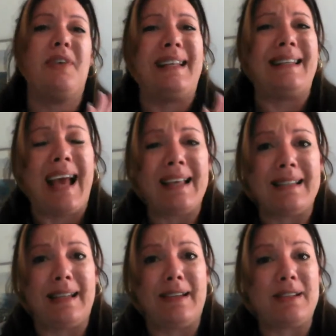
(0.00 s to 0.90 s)

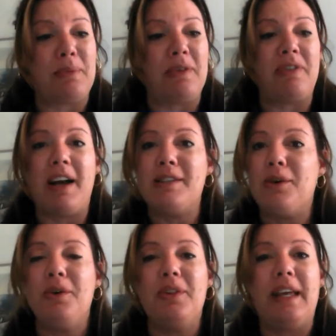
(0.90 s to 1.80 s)
fantastic because it provides
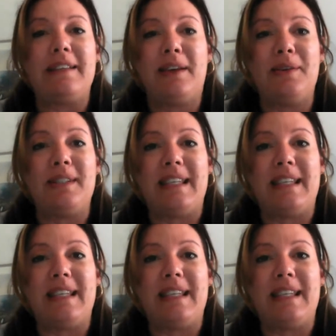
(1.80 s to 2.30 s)
all those